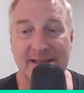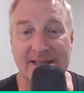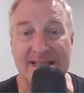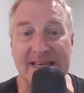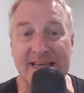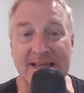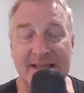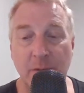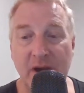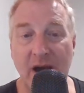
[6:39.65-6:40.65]
It's
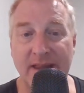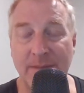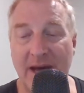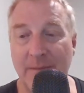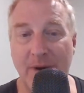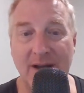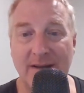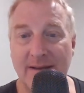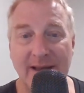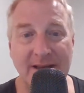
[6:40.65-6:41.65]
easy. We got them at a
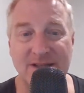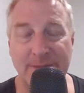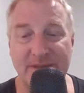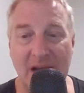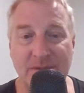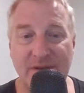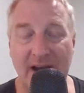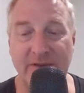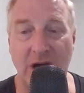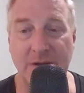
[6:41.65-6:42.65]
buck and sometimes
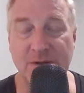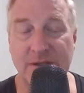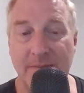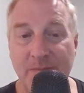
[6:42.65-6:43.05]
$5.